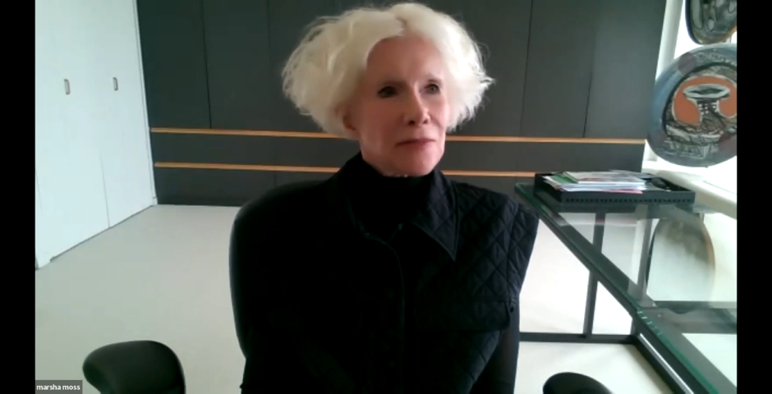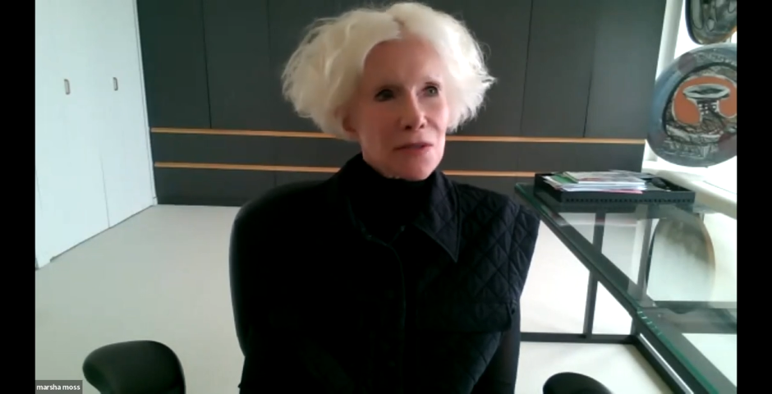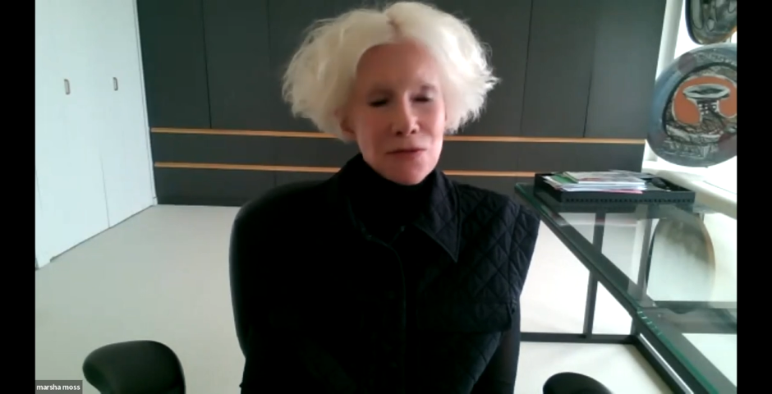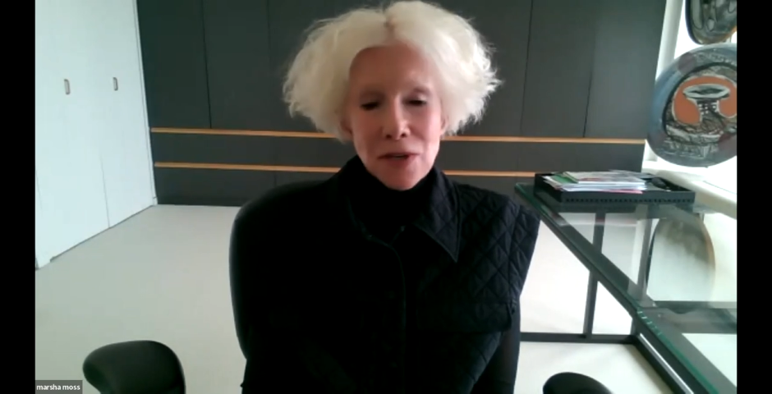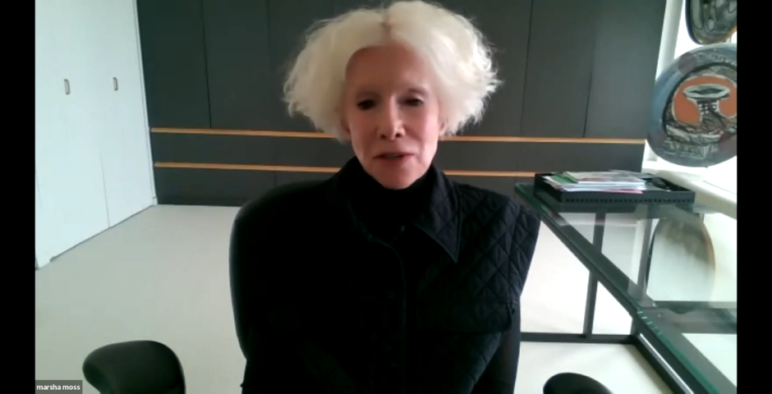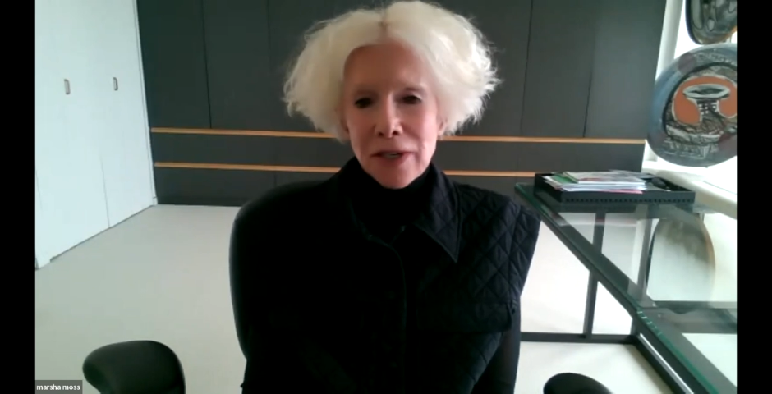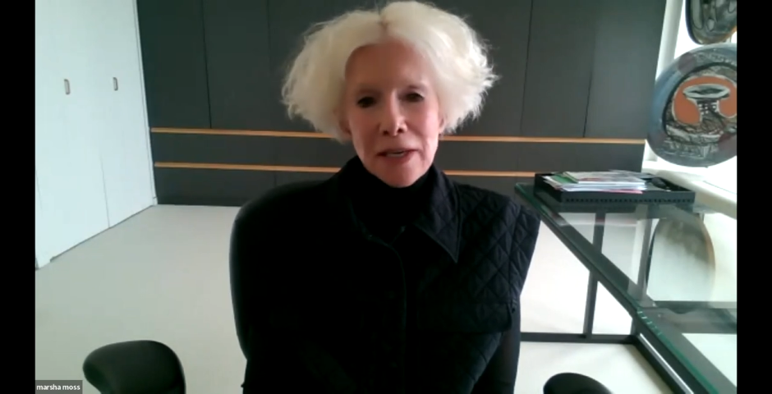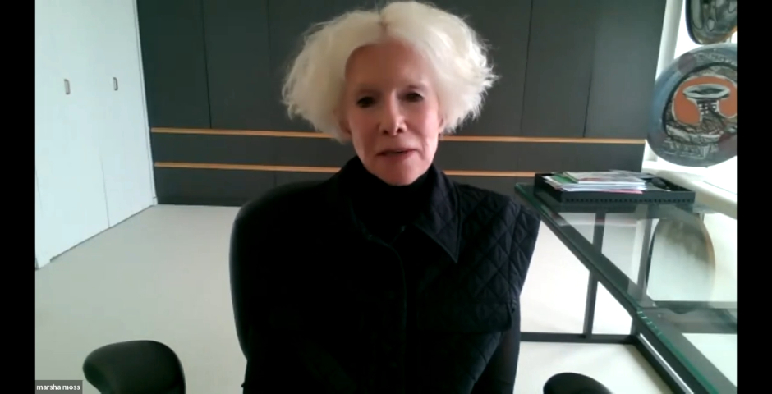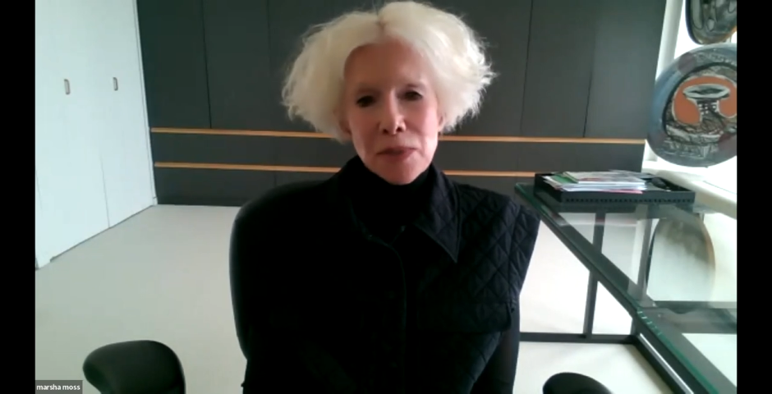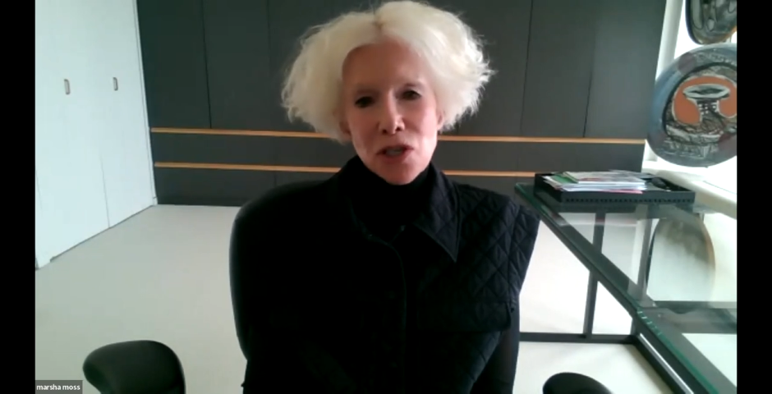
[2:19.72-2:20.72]
This
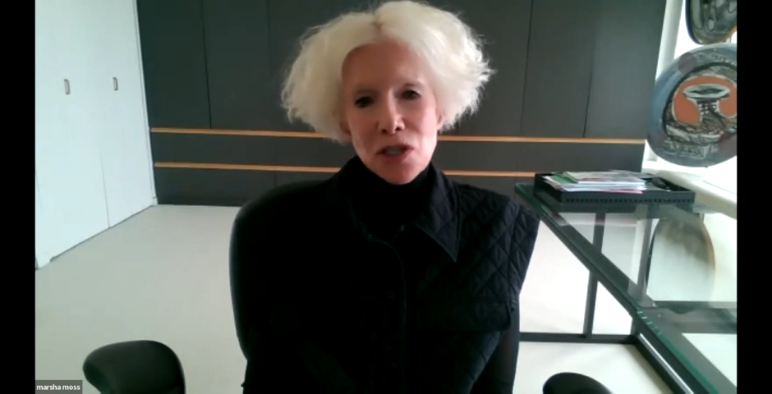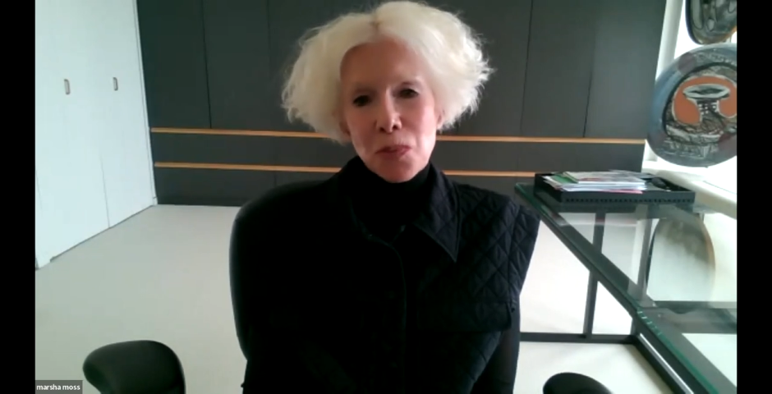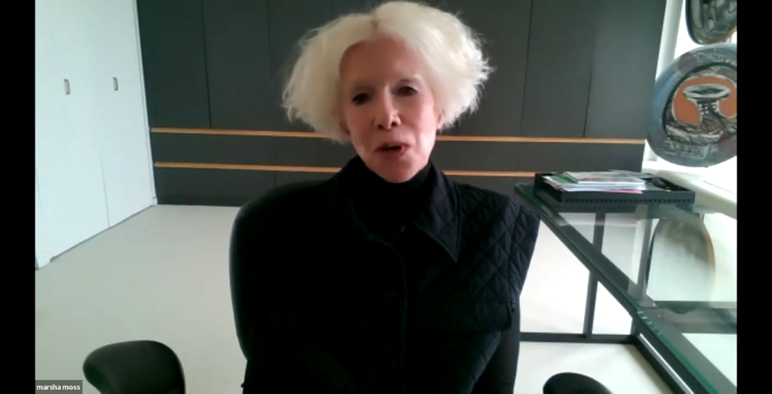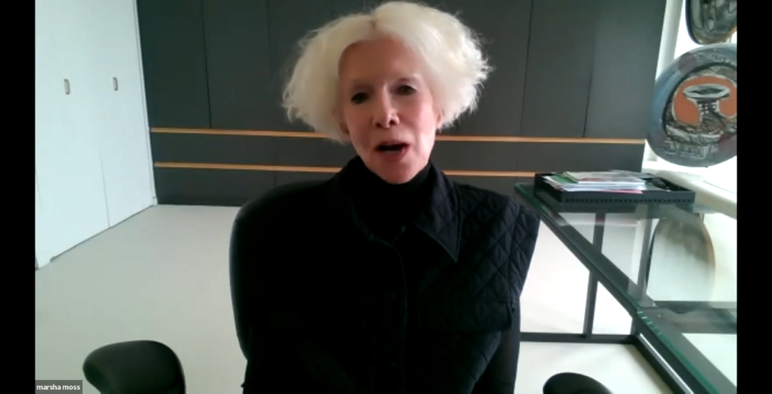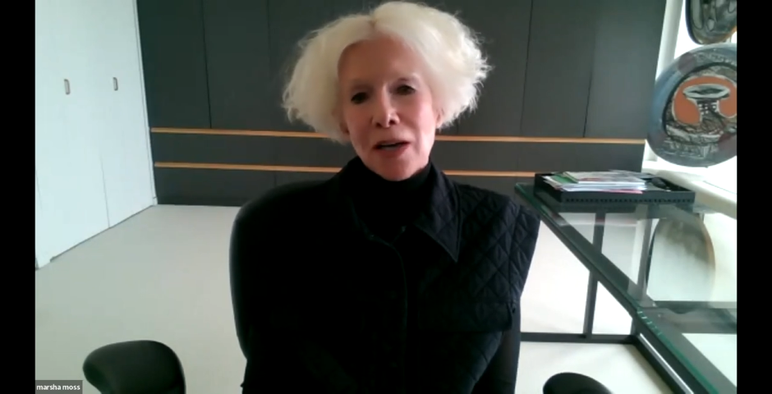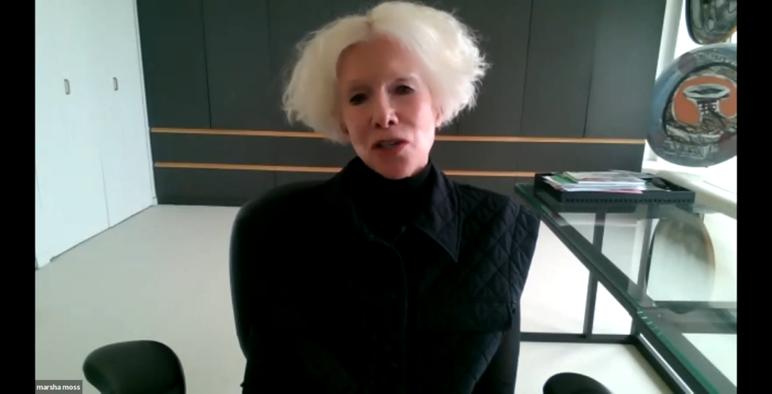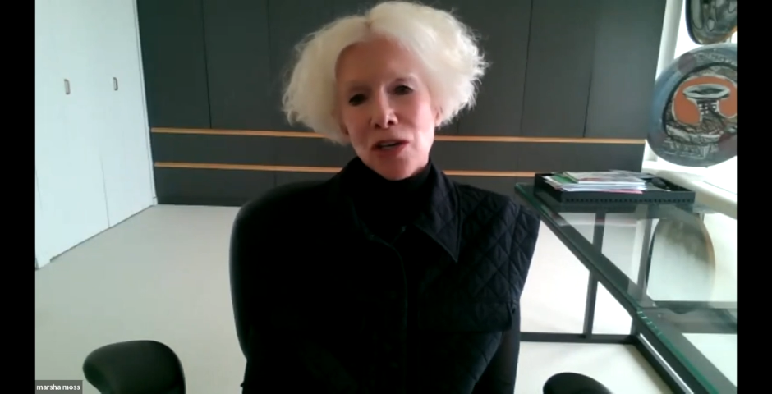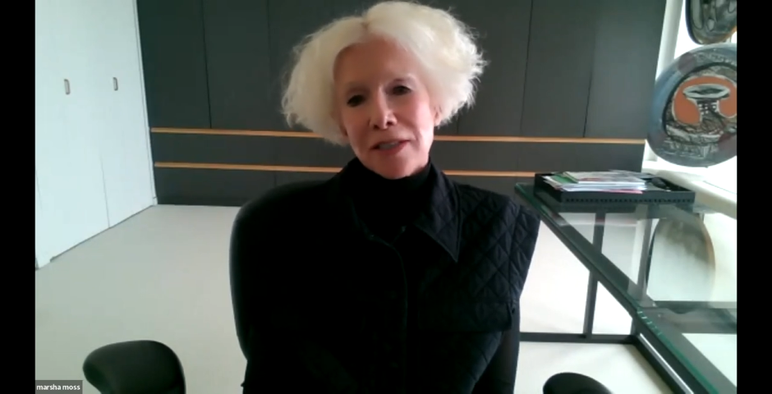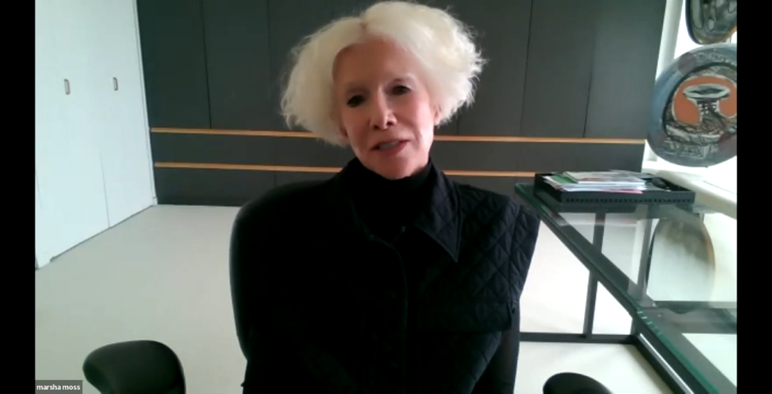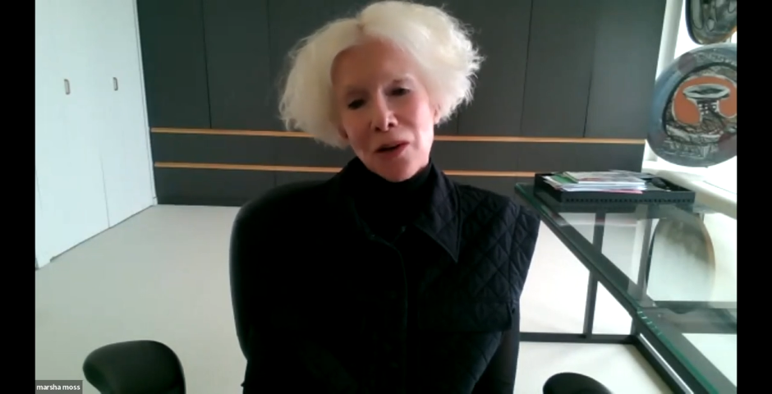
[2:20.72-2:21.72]
very ambitious project's